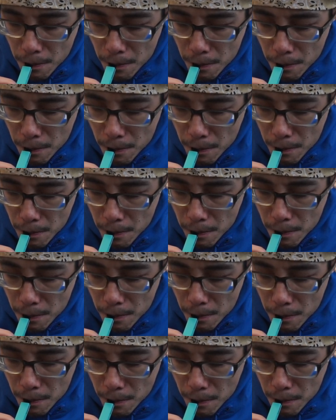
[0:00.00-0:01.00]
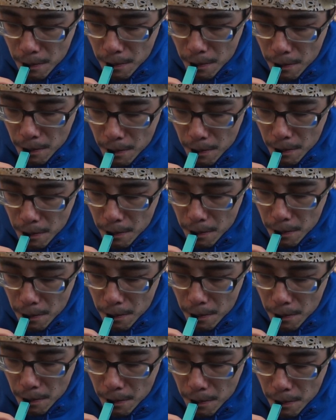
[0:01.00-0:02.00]

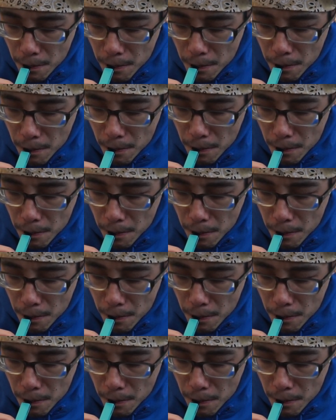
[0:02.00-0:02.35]
[no speech]